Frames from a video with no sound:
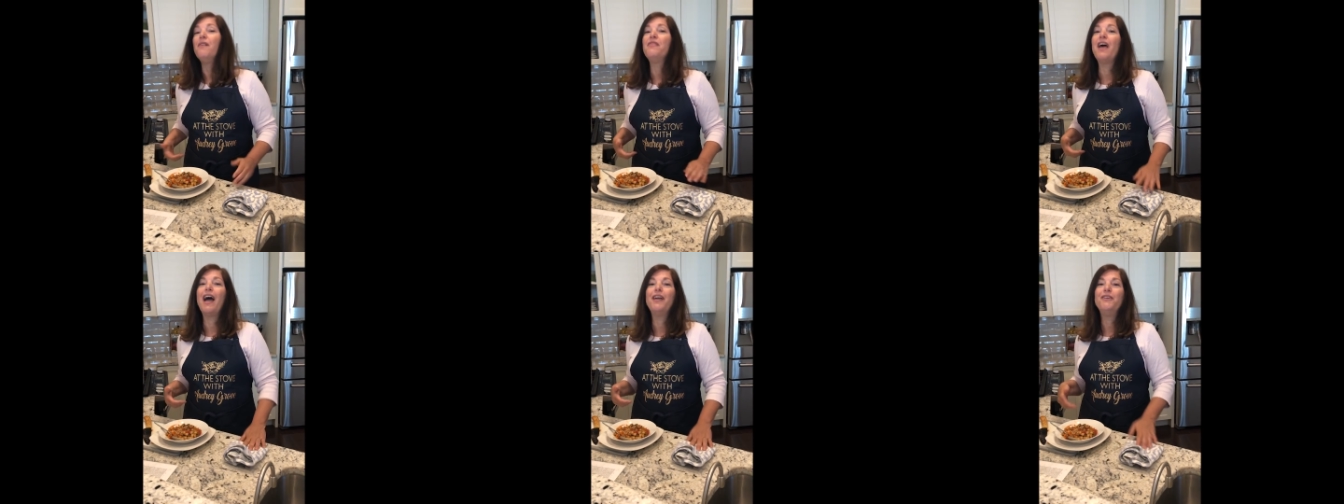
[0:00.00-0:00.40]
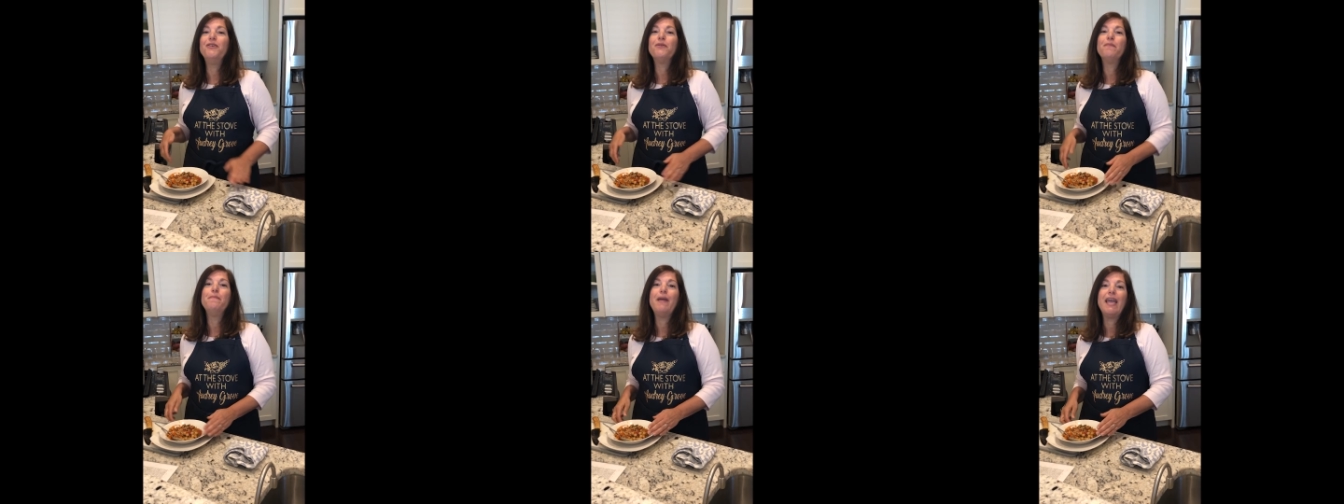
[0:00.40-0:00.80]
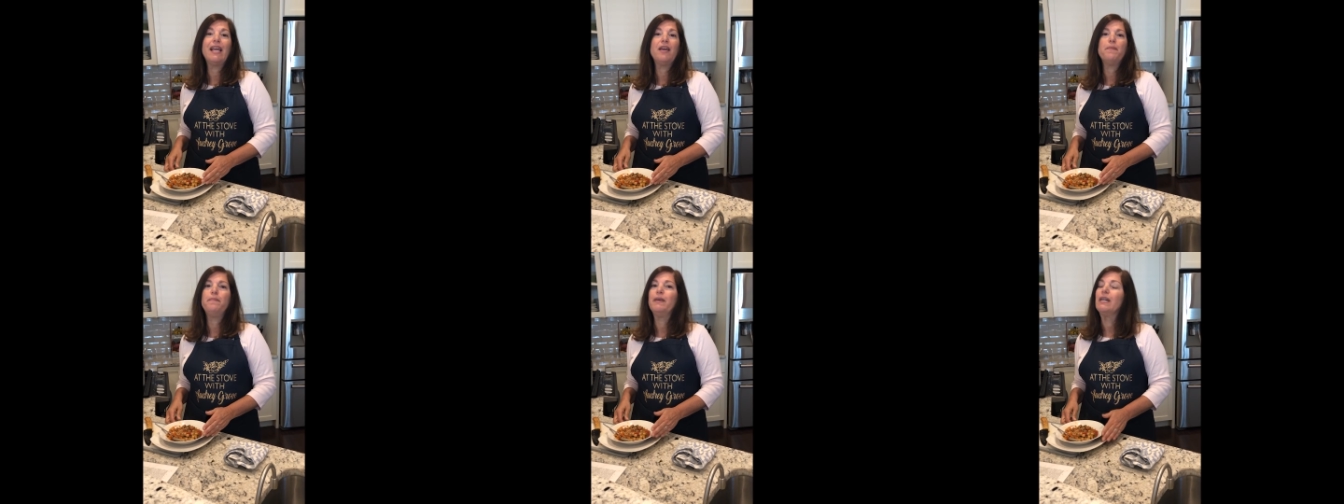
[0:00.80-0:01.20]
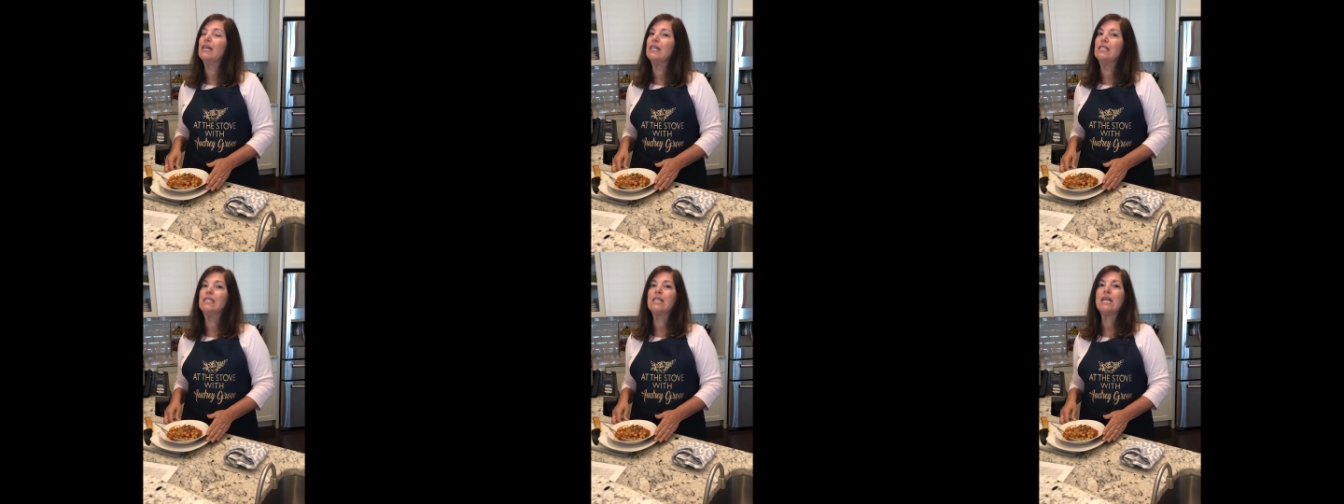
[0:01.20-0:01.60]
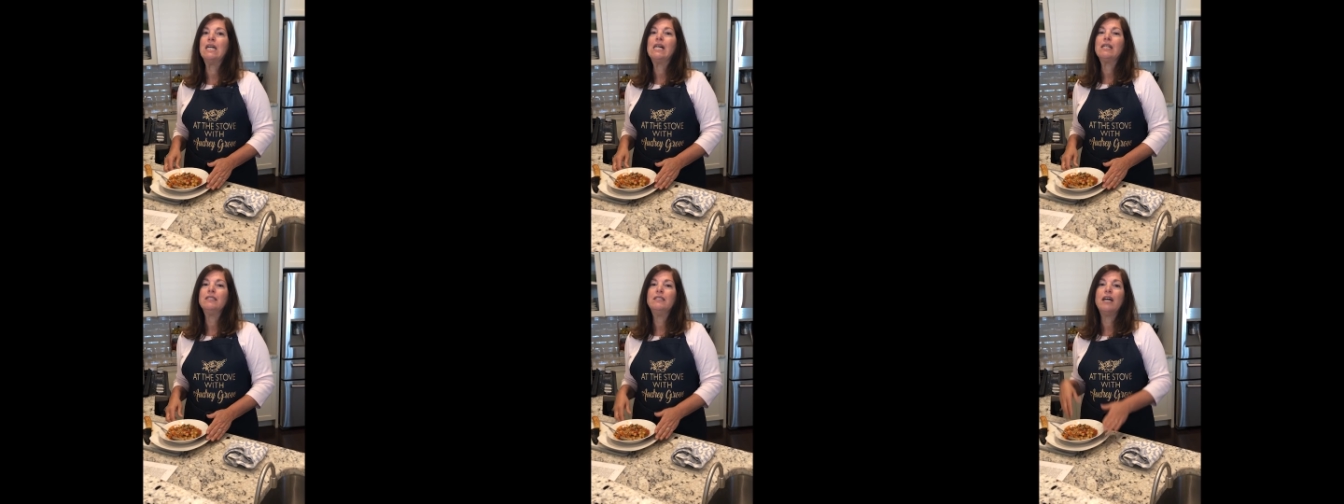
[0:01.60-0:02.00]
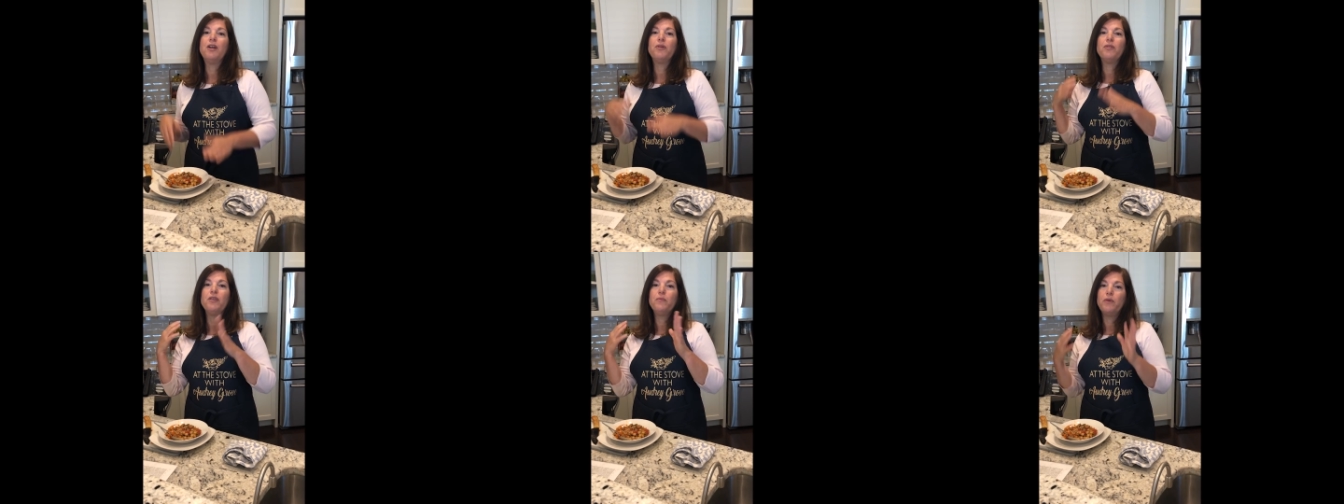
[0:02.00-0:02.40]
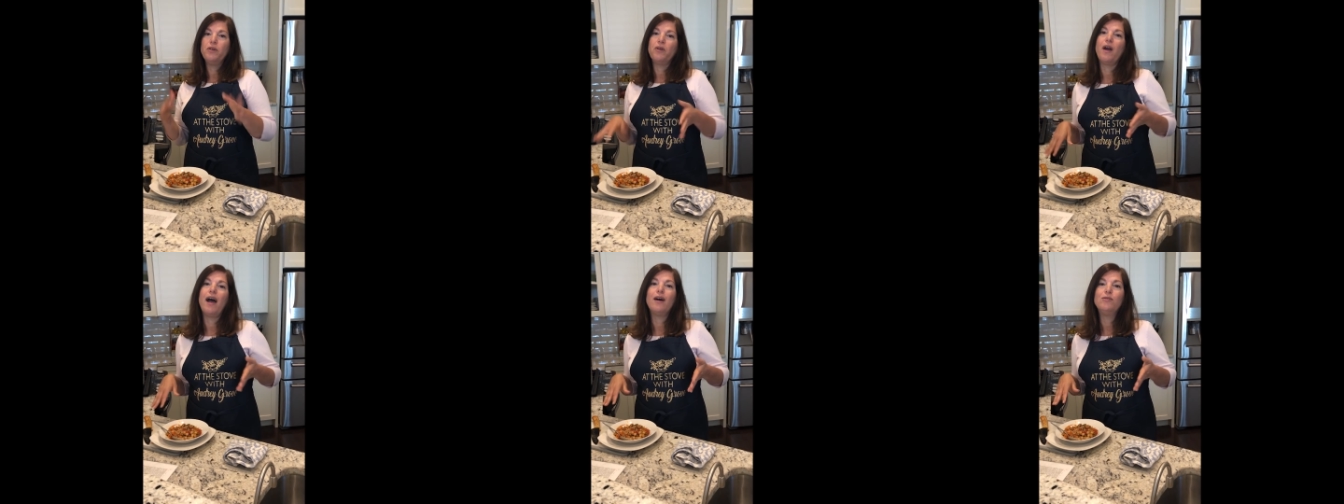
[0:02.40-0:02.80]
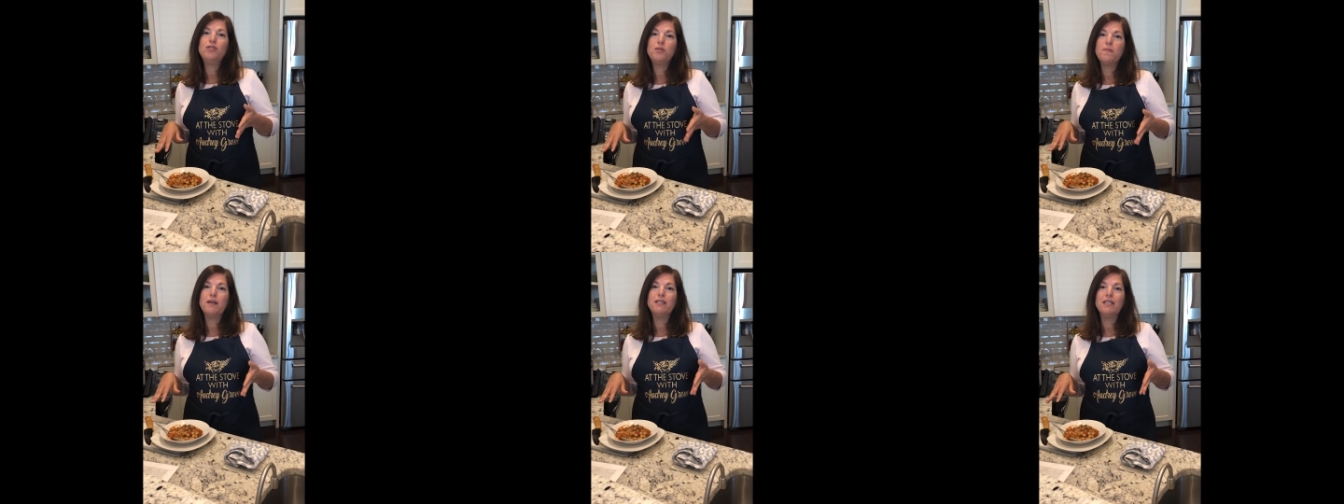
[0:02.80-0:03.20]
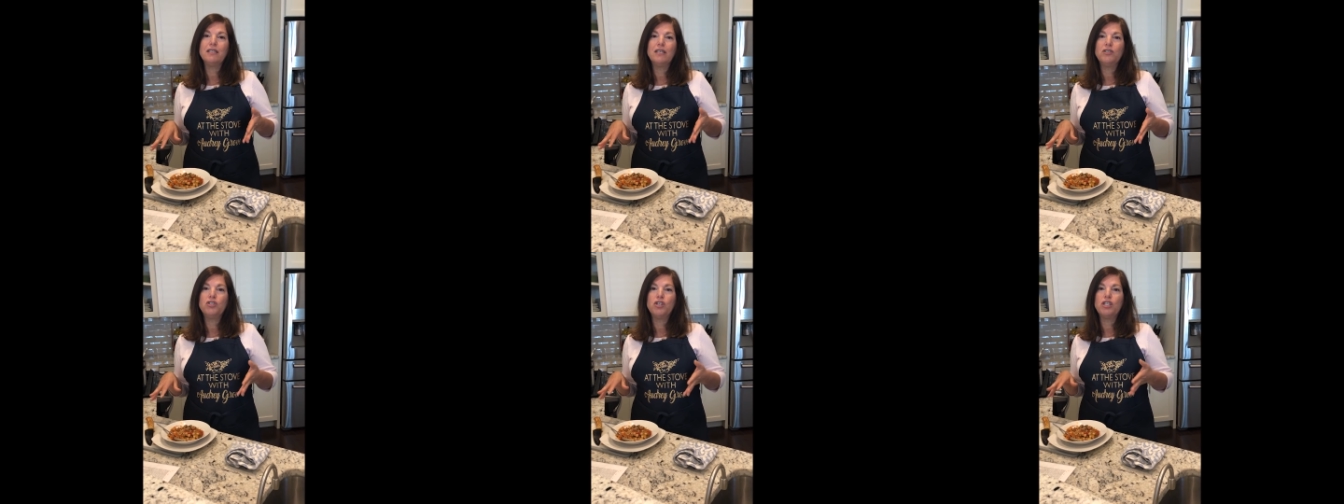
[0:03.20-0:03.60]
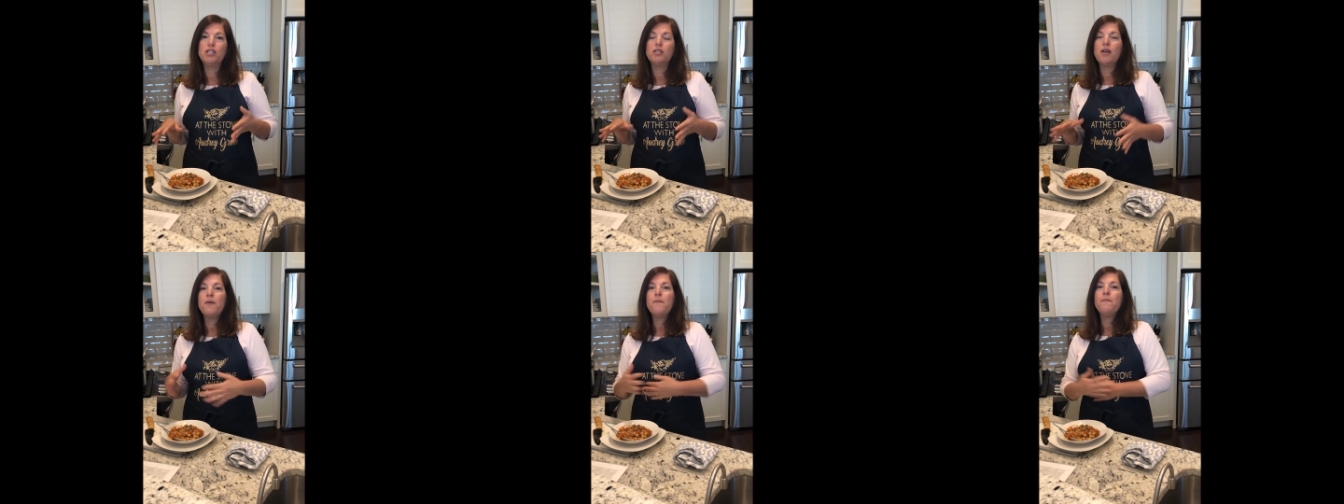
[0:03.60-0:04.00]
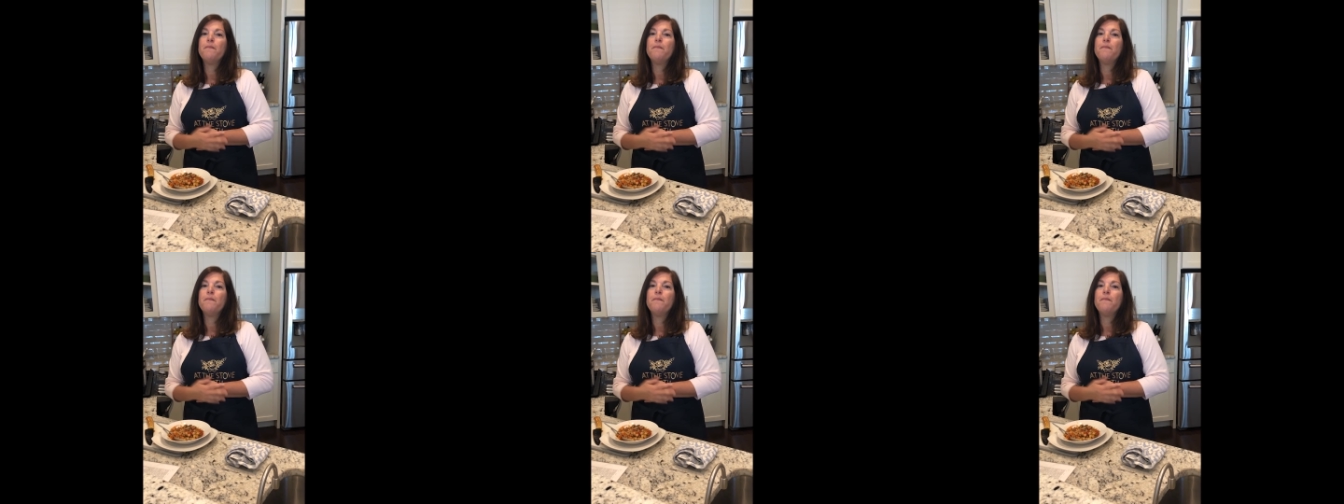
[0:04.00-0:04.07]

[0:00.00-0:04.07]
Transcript: that you'll make it because not only will your house smell delicious,